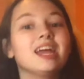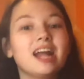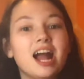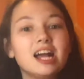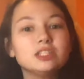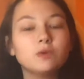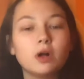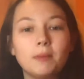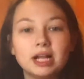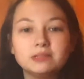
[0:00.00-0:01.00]
guys,
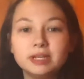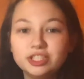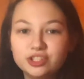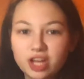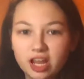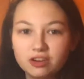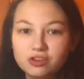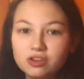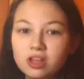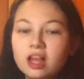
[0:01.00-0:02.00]
welcome back to my
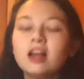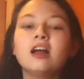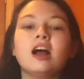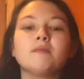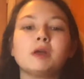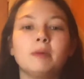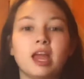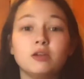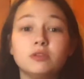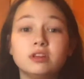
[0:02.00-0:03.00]
channel. I'm coming
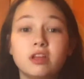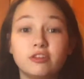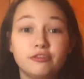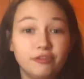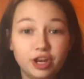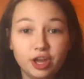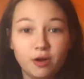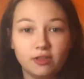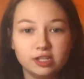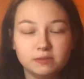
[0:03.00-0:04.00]
at you with another video
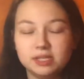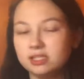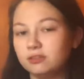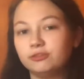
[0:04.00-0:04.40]
on this amazing